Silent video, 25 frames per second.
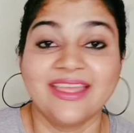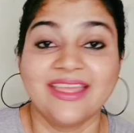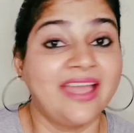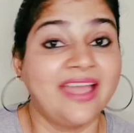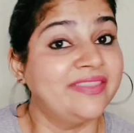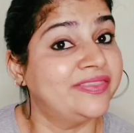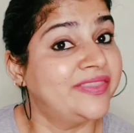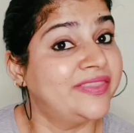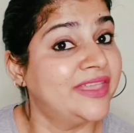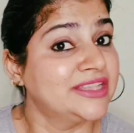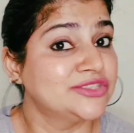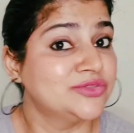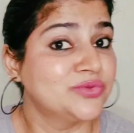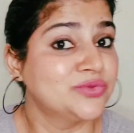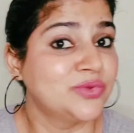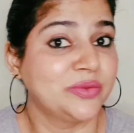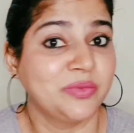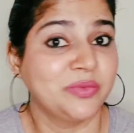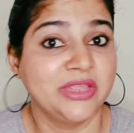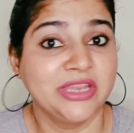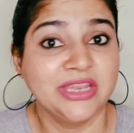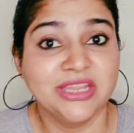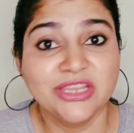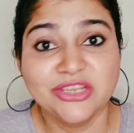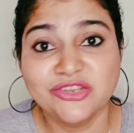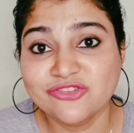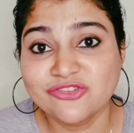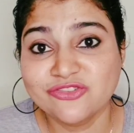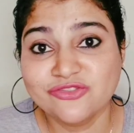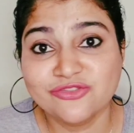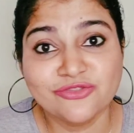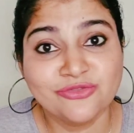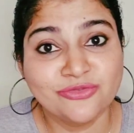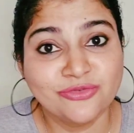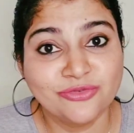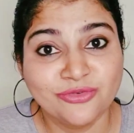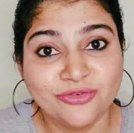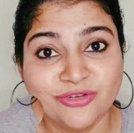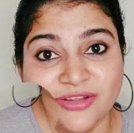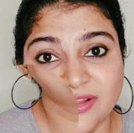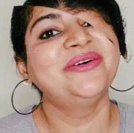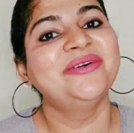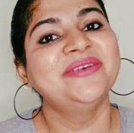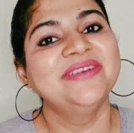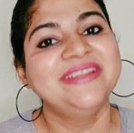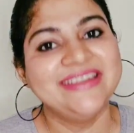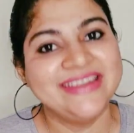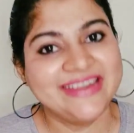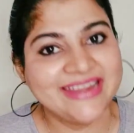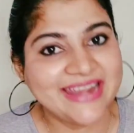And that's what we need to do. Now,
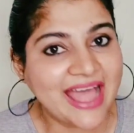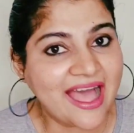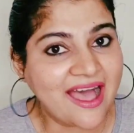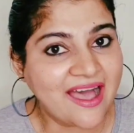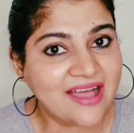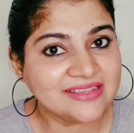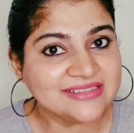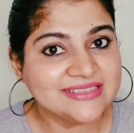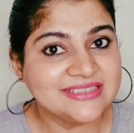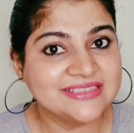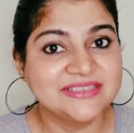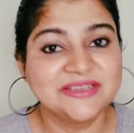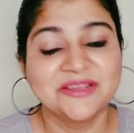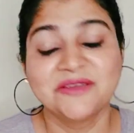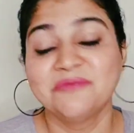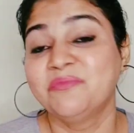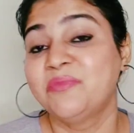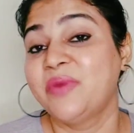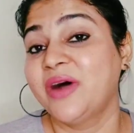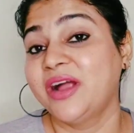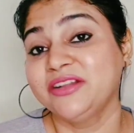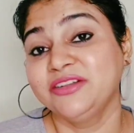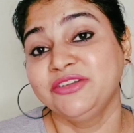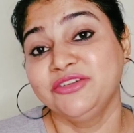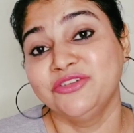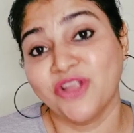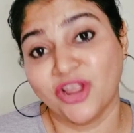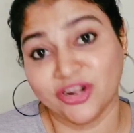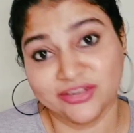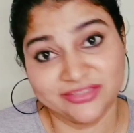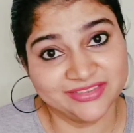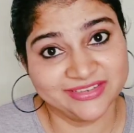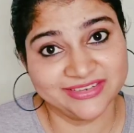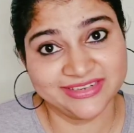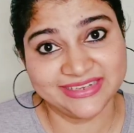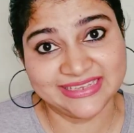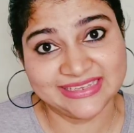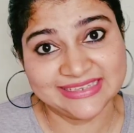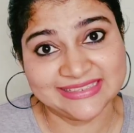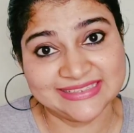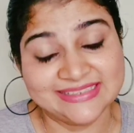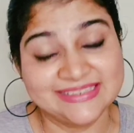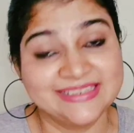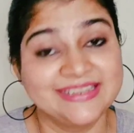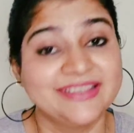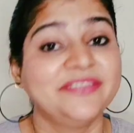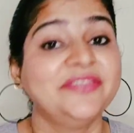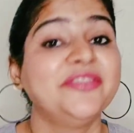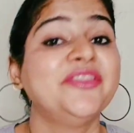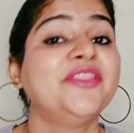last but not the least,
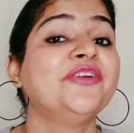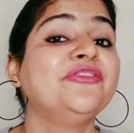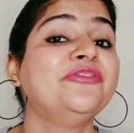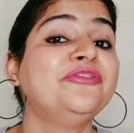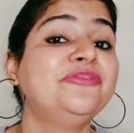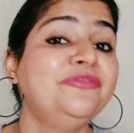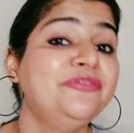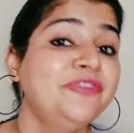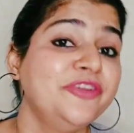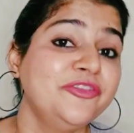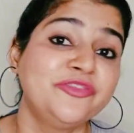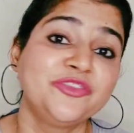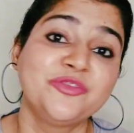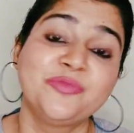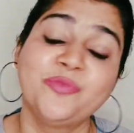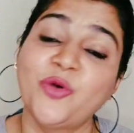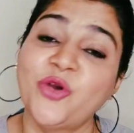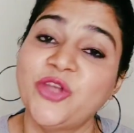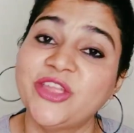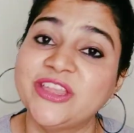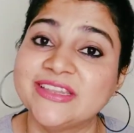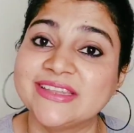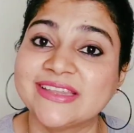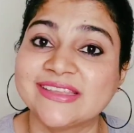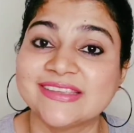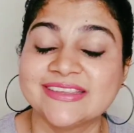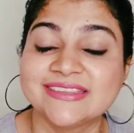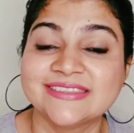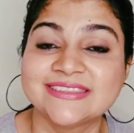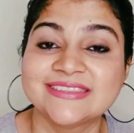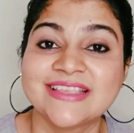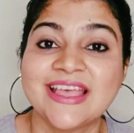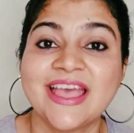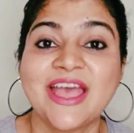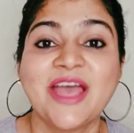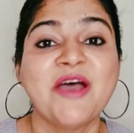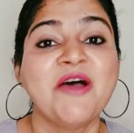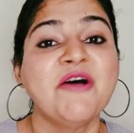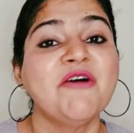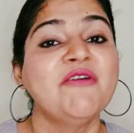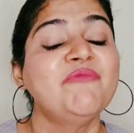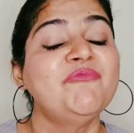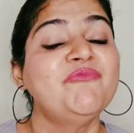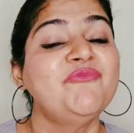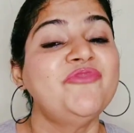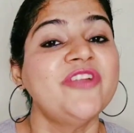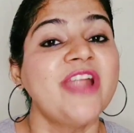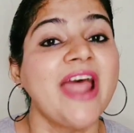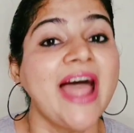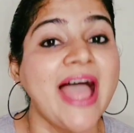the fifth point is
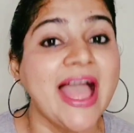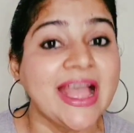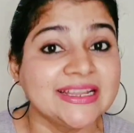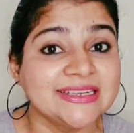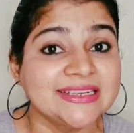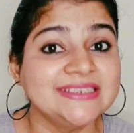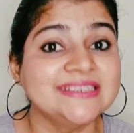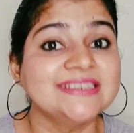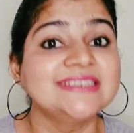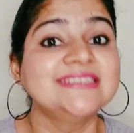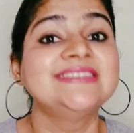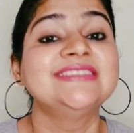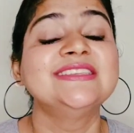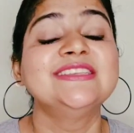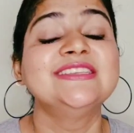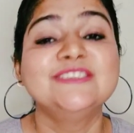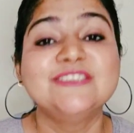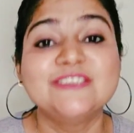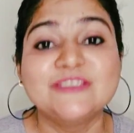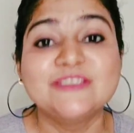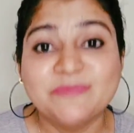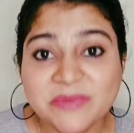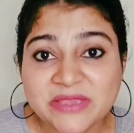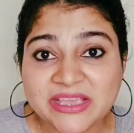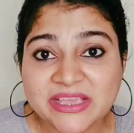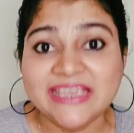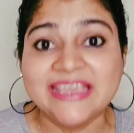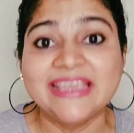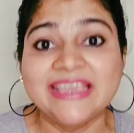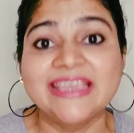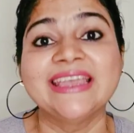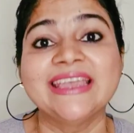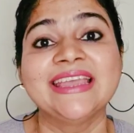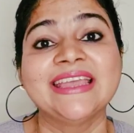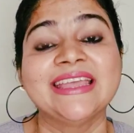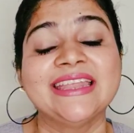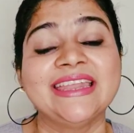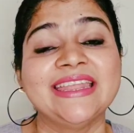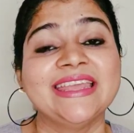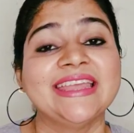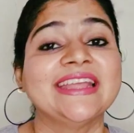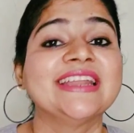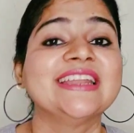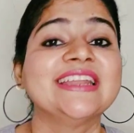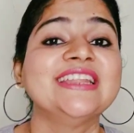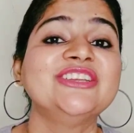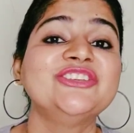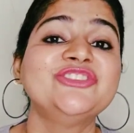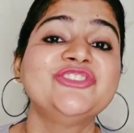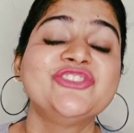practice speaking in
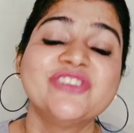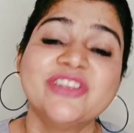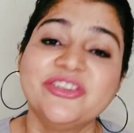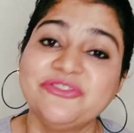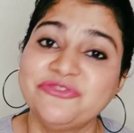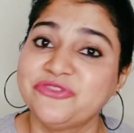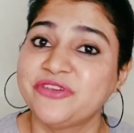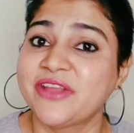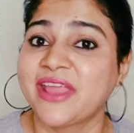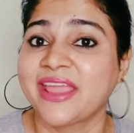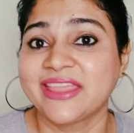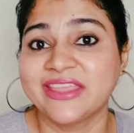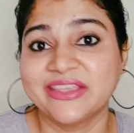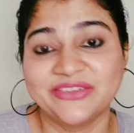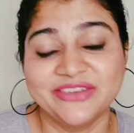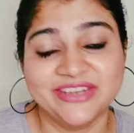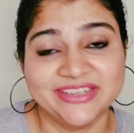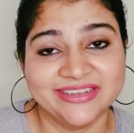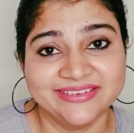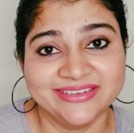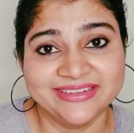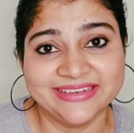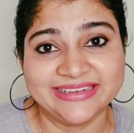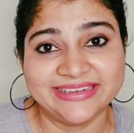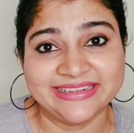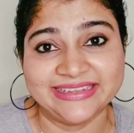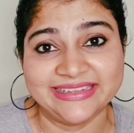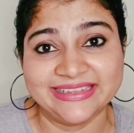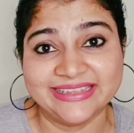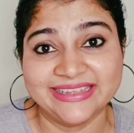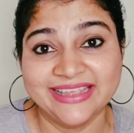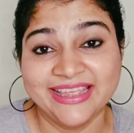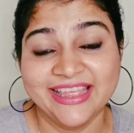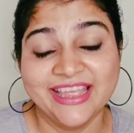English regularly.